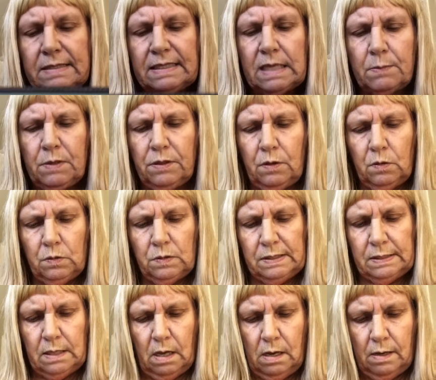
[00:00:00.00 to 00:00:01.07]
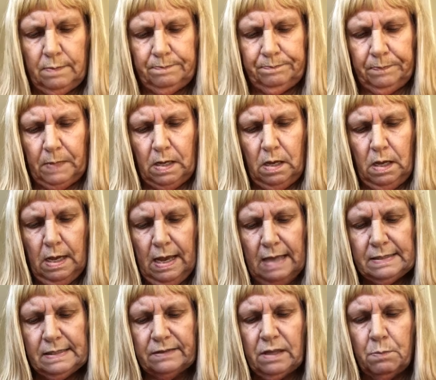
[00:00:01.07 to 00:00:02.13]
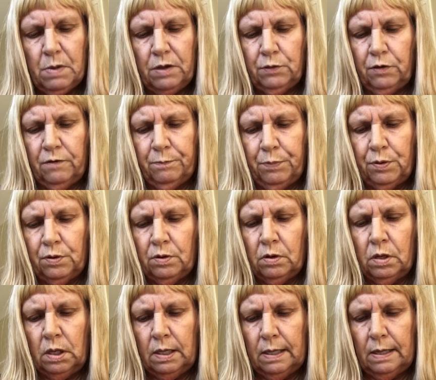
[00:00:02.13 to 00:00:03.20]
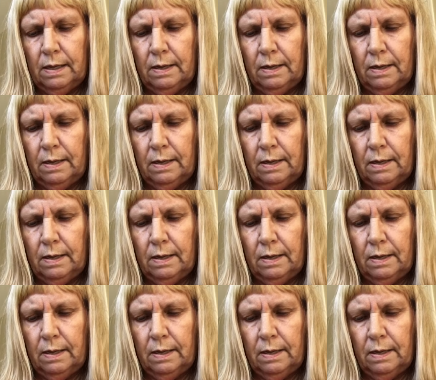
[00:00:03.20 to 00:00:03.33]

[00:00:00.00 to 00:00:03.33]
some of those, has like the mother of pearl,